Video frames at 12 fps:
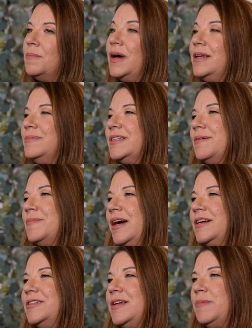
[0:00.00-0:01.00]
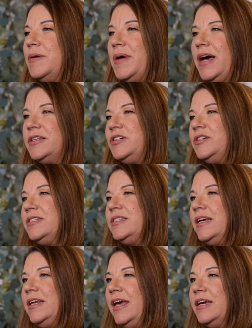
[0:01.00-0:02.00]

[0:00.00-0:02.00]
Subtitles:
My name's Kim Meyers, and I'm a pastor at St.